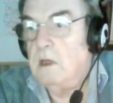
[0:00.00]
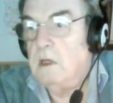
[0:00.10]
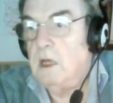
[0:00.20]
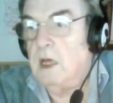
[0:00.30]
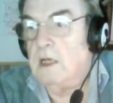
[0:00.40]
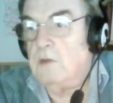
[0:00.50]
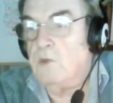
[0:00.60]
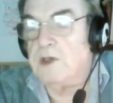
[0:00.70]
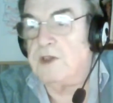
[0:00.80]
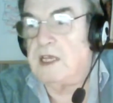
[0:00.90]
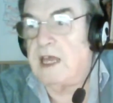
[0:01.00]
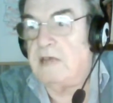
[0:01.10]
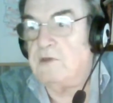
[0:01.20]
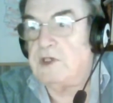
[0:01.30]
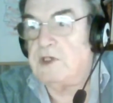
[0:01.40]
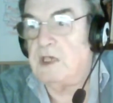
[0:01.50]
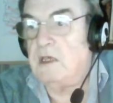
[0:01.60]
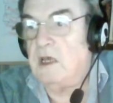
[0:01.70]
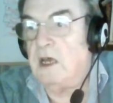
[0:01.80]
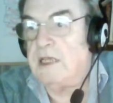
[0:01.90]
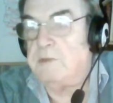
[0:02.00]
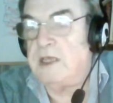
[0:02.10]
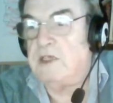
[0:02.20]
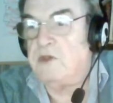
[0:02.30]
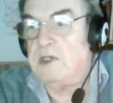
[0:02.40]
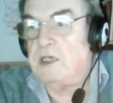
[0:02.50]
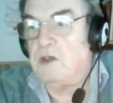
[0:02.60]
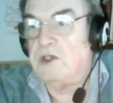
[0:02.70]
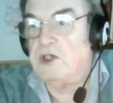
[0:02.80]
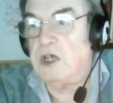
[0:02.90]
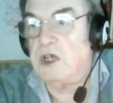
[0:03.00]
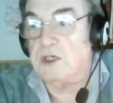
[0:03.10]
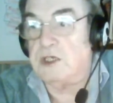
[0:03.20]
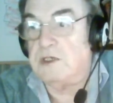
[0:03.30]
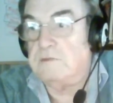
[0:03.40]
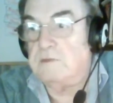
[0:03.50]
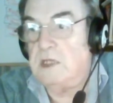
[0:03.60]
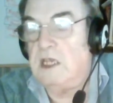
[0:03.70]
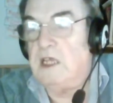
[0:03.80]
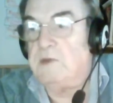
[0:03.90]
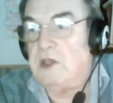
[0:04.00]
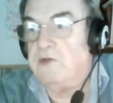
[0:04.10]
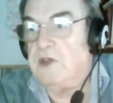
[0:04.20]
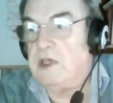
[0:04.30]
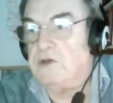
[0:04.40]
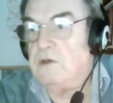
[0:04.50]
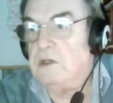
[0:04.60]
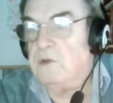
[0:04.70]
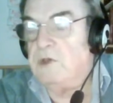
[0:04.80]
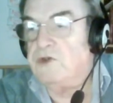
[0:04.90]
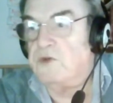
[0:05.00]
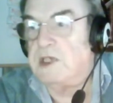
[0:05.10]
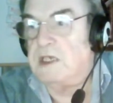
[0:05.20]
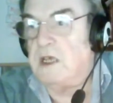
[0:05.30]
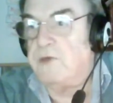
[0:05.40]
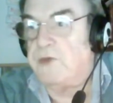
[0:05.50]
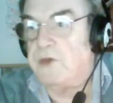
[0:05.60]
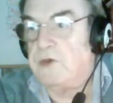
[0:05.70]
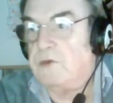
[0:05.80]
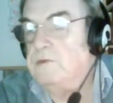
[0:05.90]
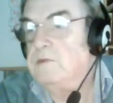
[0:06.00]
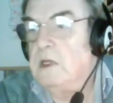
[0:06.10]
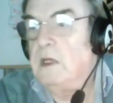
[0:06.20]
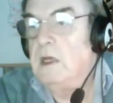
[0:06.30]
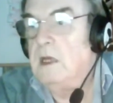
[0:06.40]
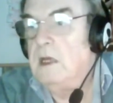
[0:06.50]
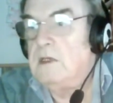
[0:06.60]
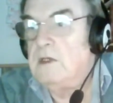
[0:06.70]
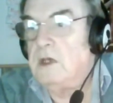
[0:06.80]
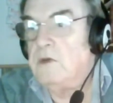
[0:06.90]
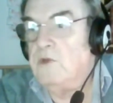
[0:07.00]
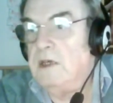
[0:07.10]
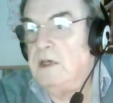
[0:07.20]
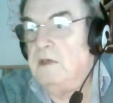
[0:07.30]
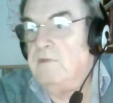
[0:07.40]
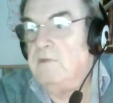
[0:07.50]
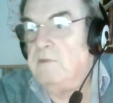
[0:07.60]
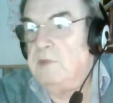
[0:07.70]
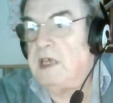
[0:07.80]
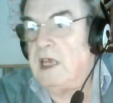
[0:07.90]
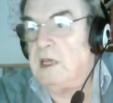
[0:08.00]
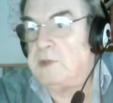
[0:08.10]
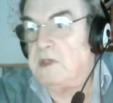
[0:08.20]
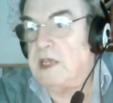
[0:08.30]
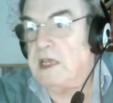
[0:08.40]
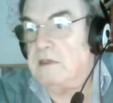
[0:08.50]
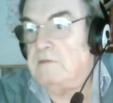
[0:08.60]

And on one of the accounts, I had to pay $20 charges, even though the withdrawal didn't go through. So be careful of that.